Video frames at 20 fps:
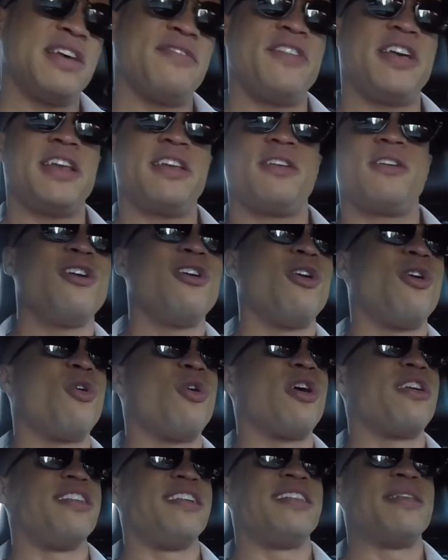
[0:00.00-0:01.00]
of it?
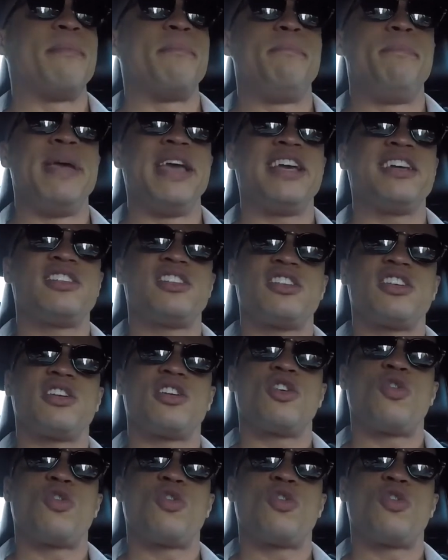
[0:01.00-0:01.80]
Or are they the biggest